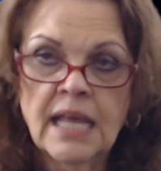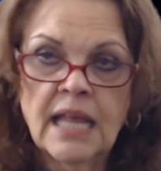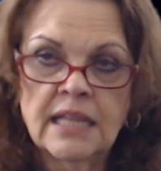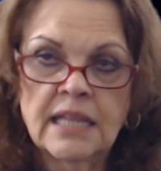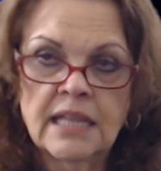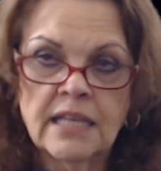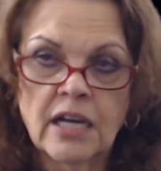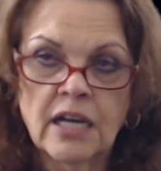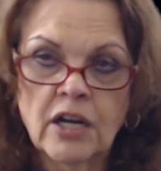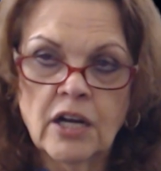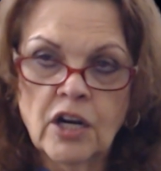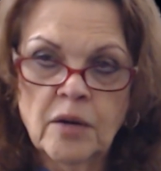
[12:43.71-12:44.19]

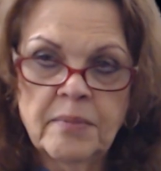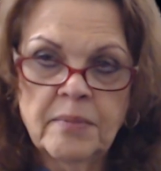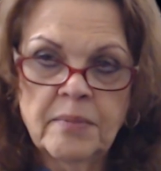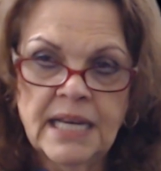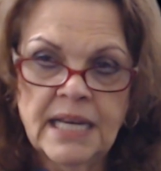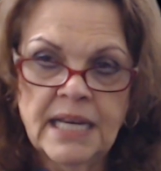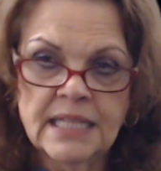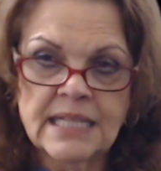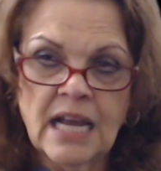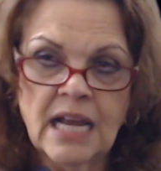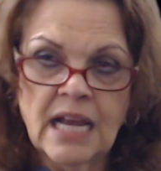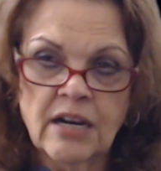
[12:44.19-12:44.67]
The Hermit
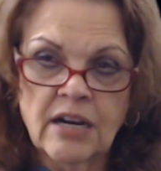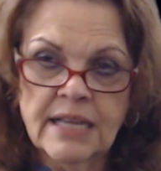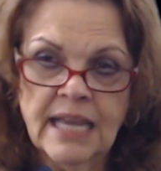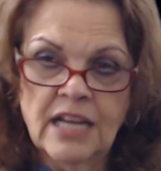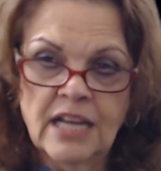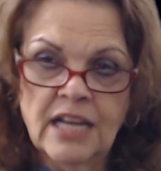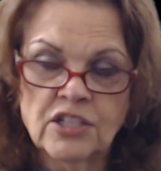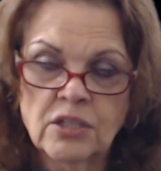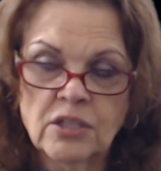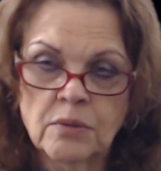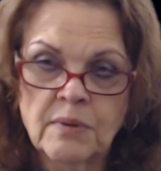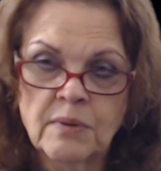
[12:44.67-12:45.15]
is
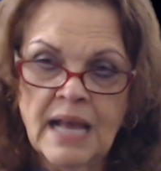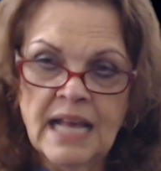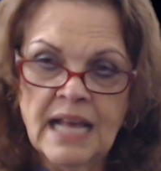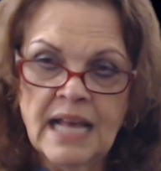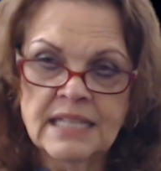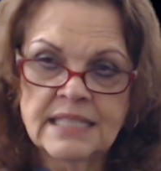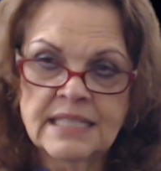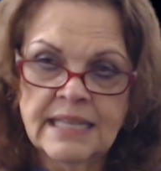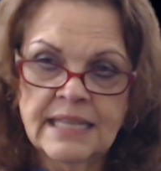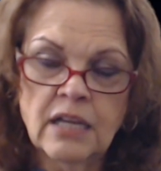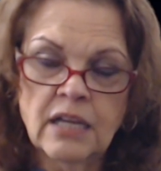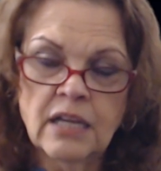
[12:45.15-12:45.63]
Archangel
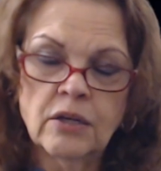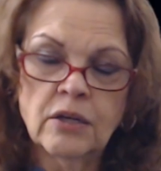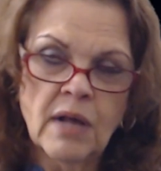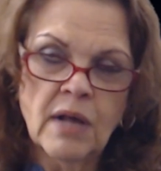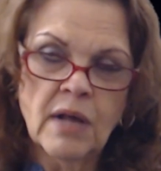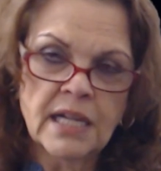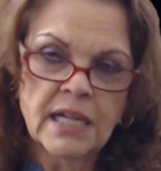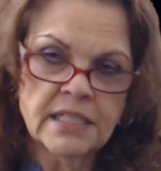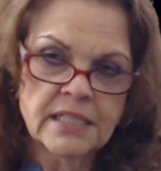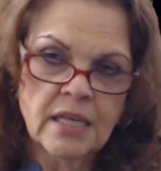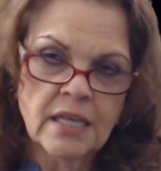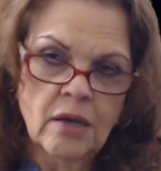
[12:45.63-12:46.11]
Raziel, who
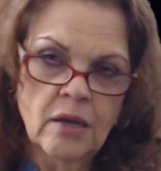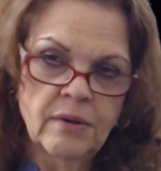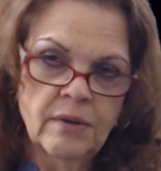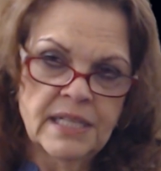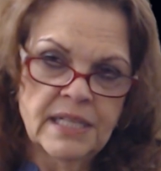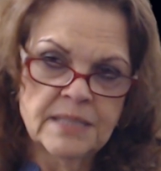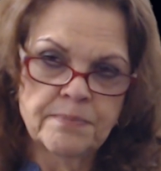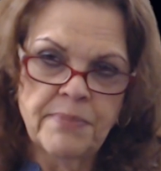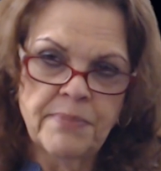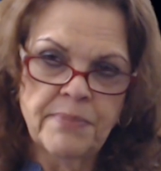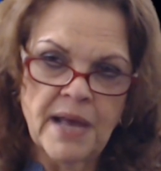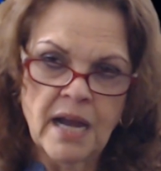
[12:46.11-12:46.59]
also
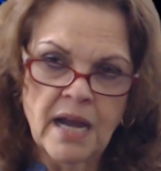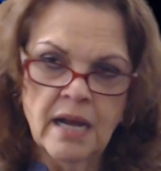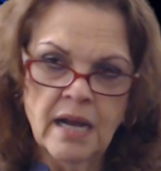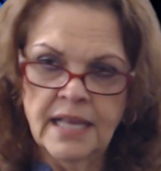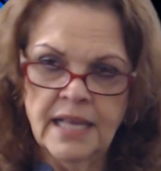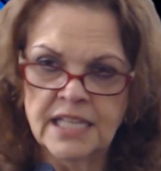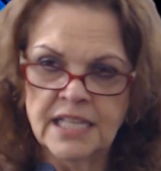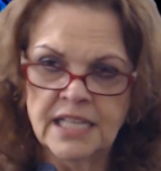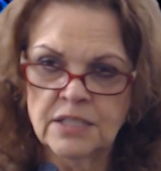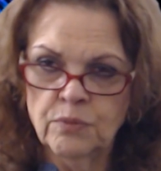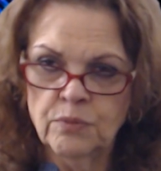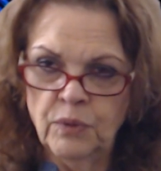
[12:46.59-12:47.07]
is
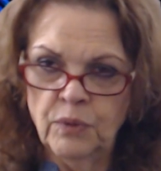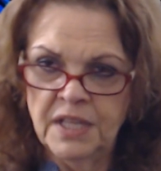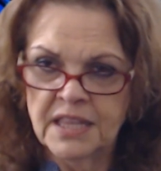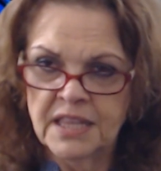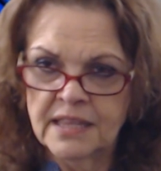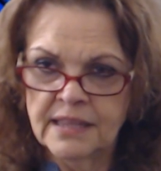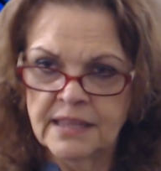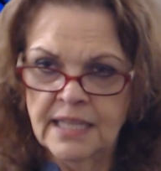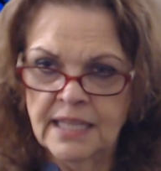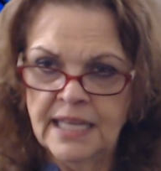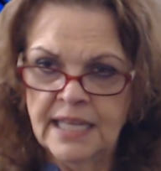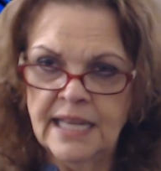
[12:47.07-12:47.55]
is with
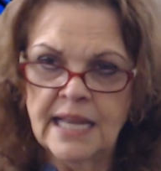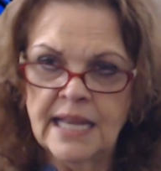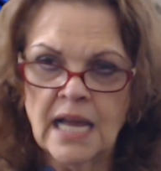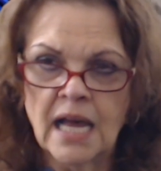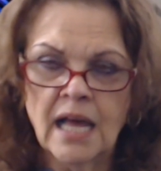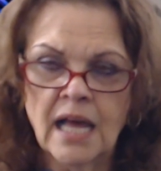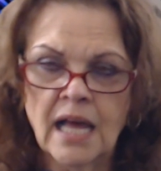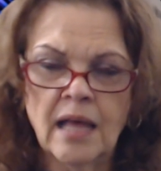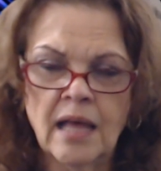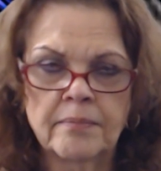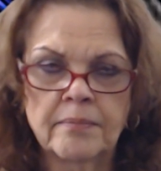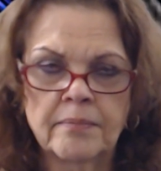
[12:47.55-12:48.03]
the
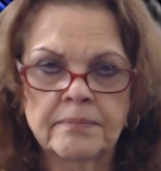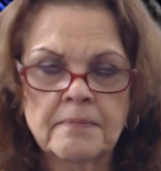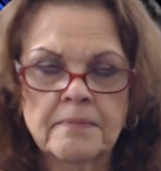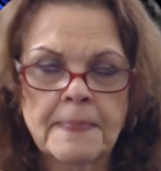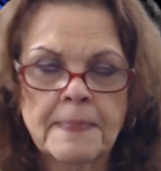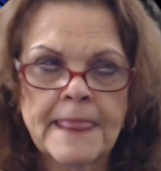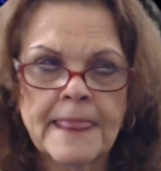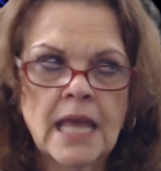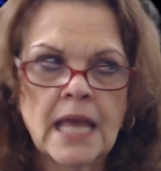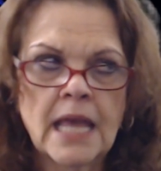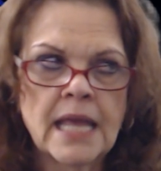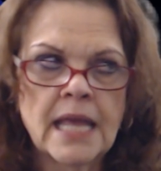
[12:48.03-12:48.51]
um,
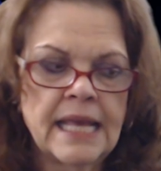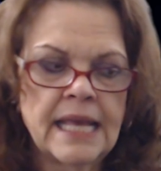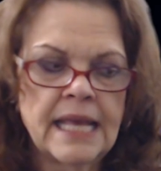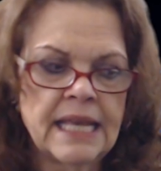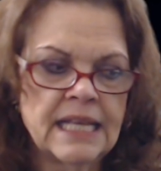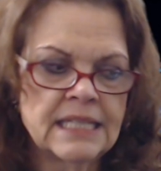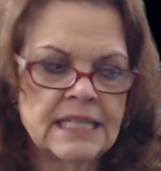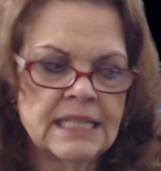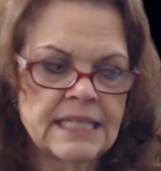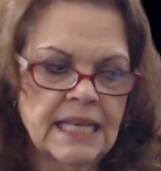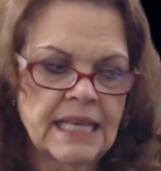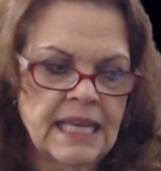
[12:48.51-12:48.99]

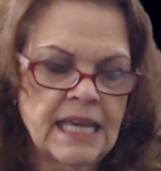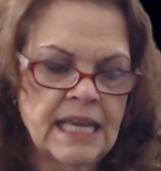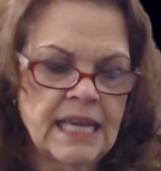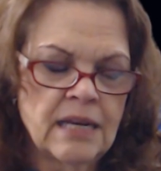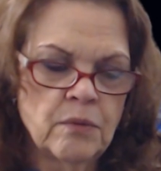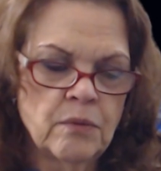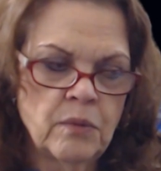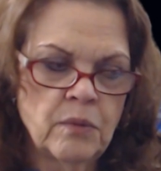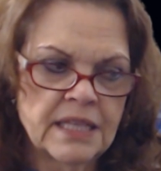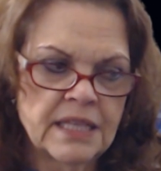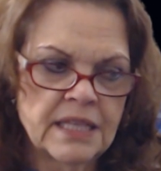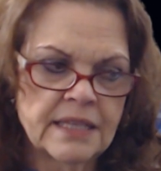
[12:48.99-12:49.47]
is
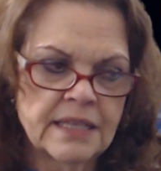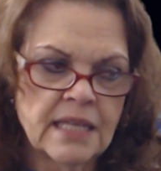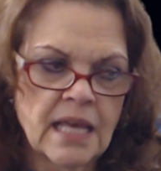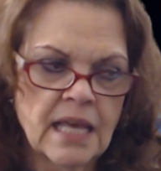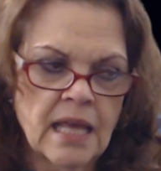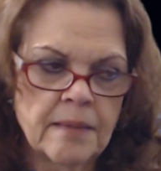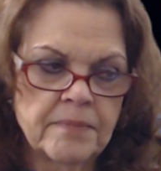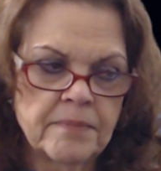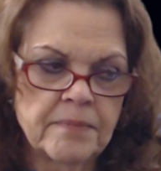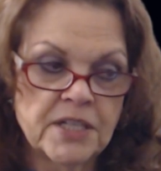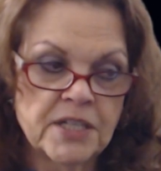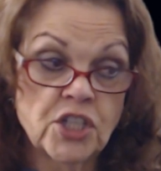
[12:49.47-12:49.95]
in with
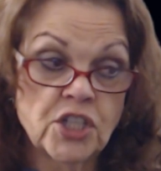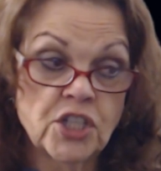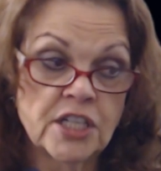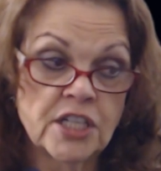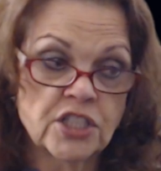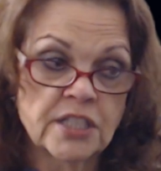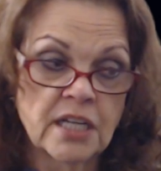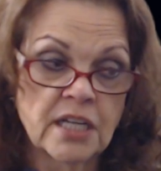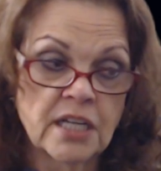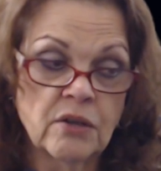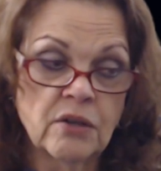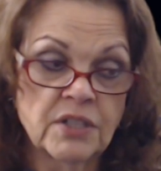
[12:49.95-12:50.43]
the
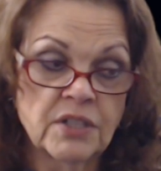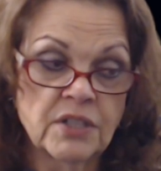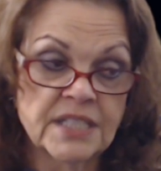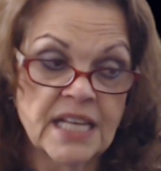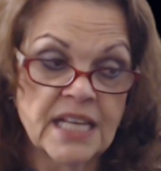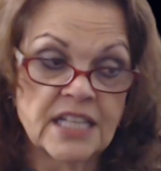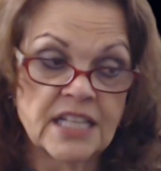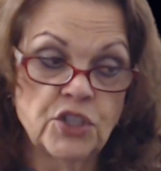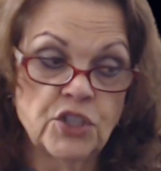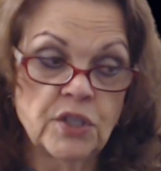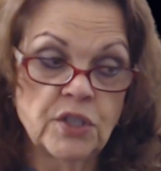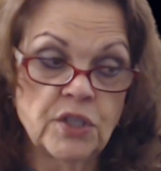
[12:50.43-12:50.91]
magician who
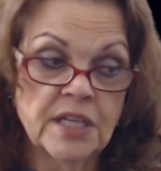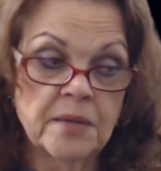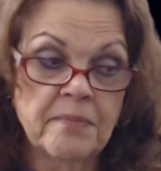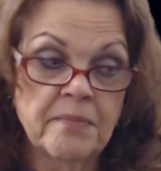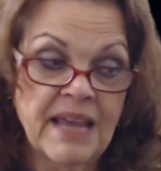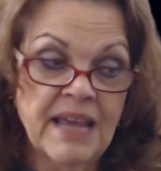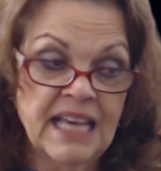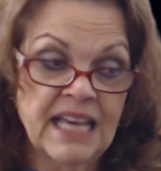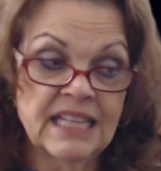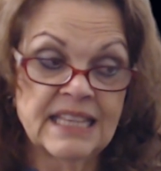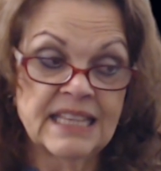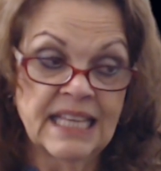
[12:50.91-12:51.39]
says you can
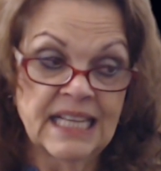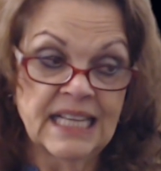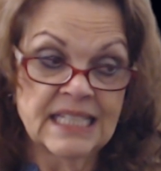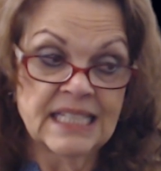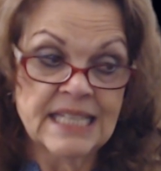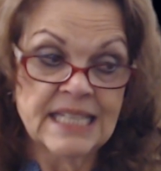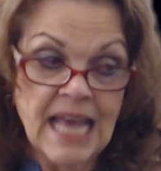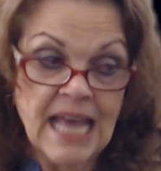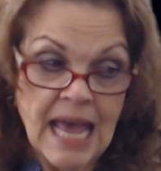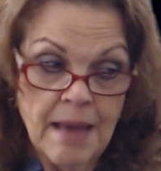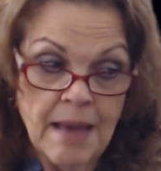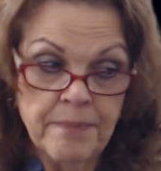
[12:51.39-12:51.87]
make
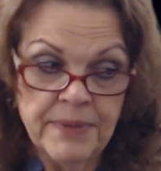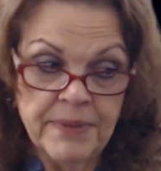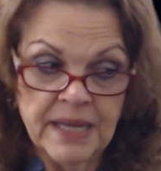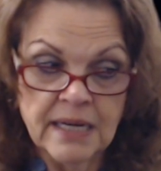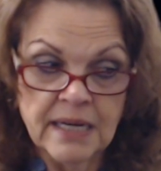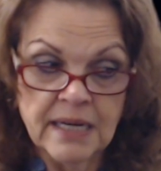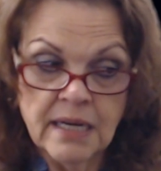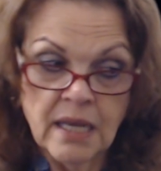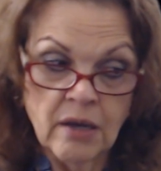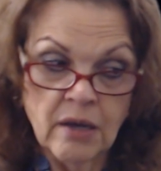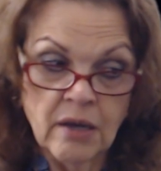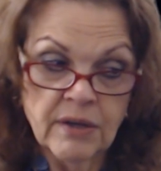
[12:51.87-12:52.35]
things
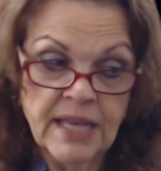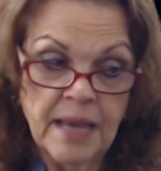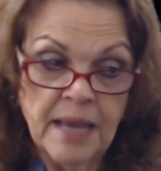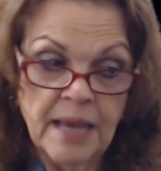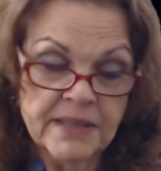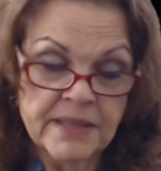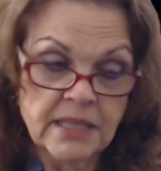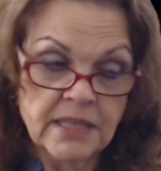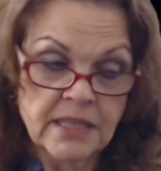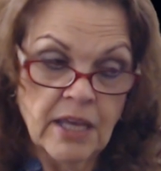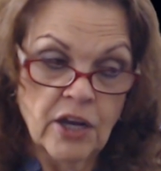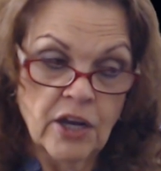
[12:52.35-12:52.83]
happen. Okay,
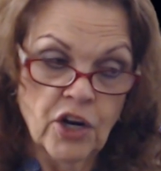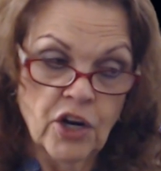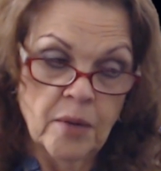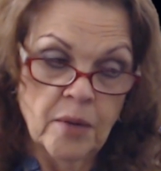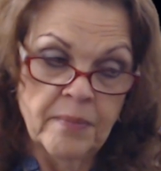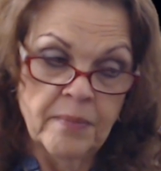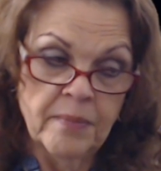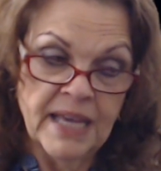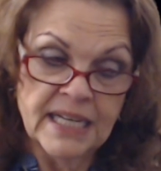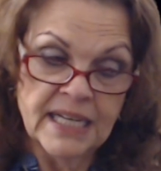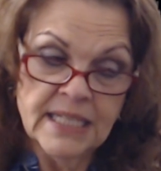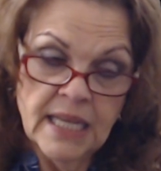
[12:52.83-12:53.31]
but the
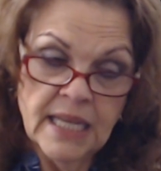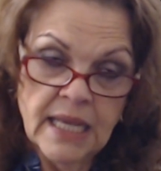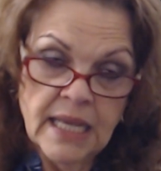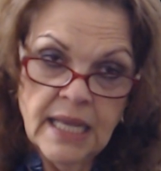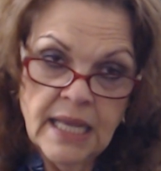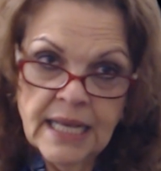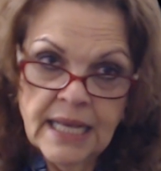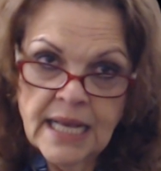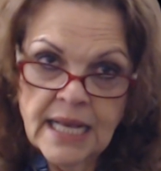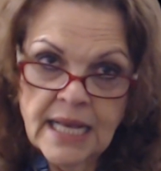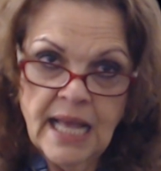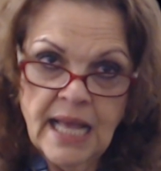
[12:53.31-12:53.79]
Hermit
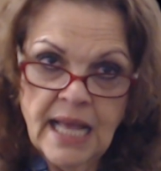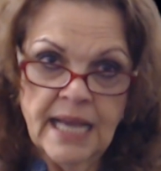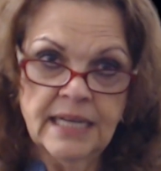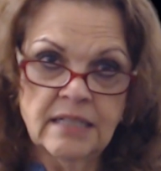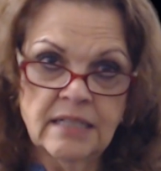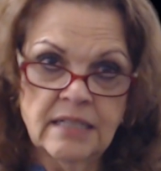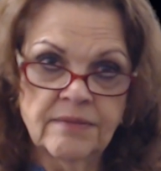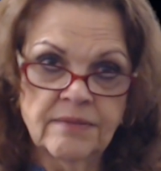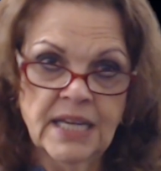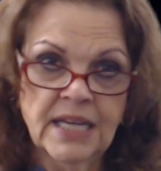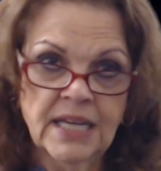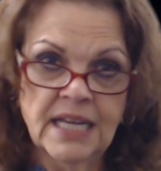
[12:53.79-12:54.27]

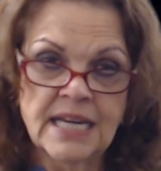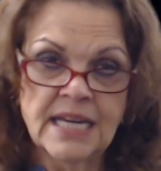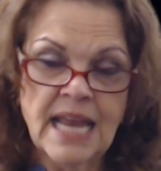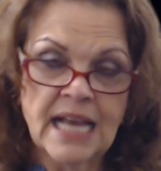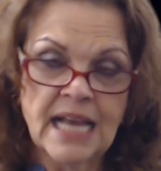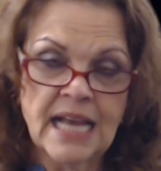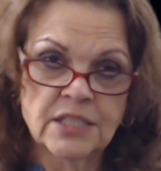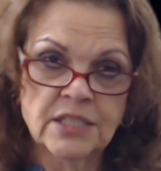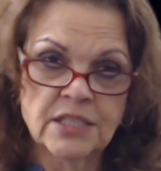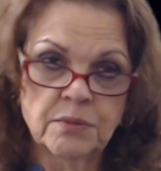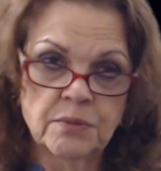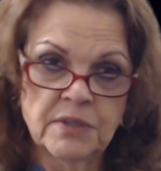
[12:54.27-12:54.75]
kind of
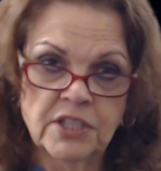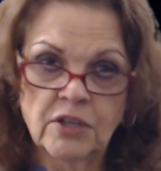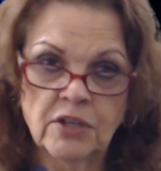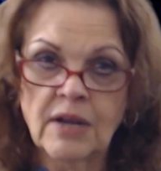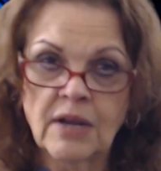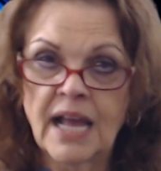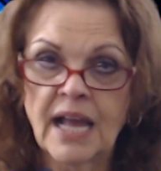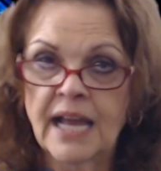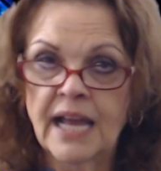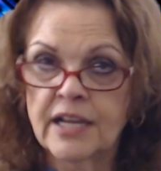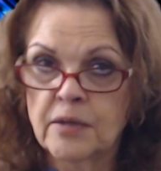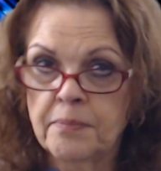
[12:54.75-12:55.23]
connects with your
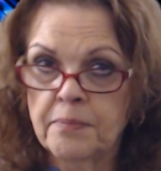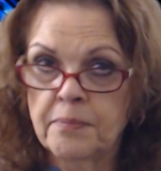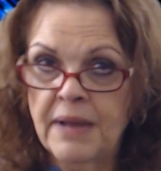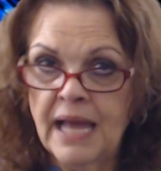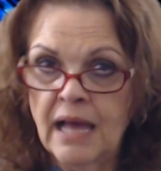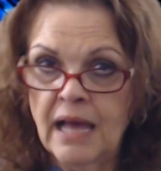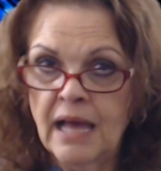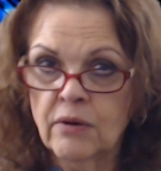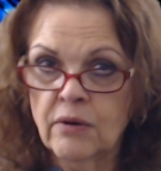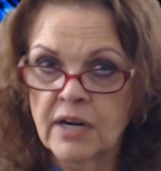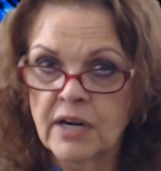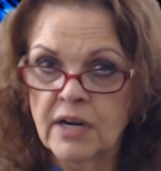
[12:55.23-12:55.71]
higher
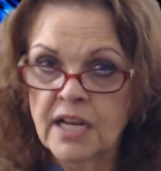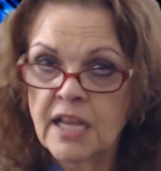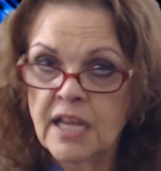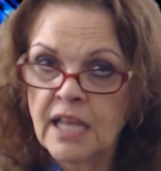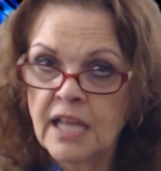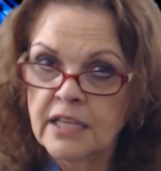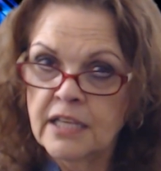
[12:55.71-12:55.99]
power.